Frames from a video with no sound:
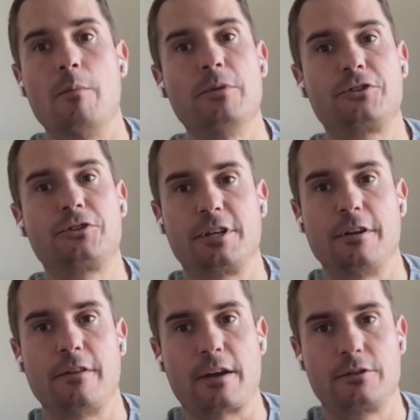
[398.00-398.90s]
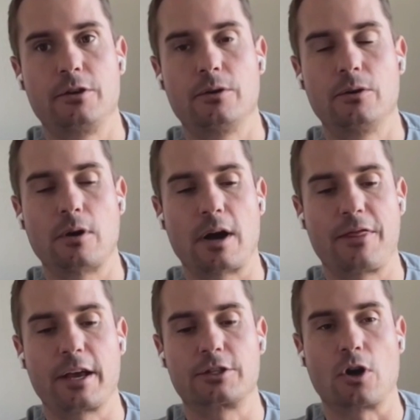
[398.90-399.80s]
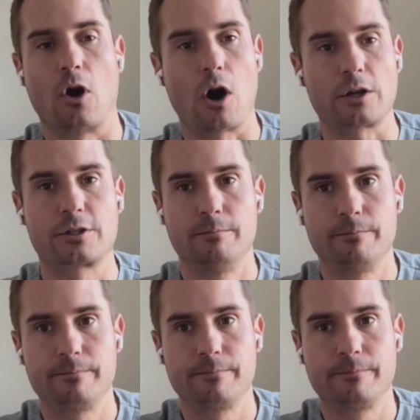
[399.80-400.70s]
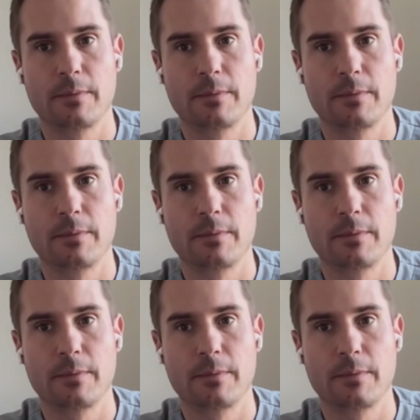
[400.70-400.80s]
I'm interested in that too. I think it's awesome.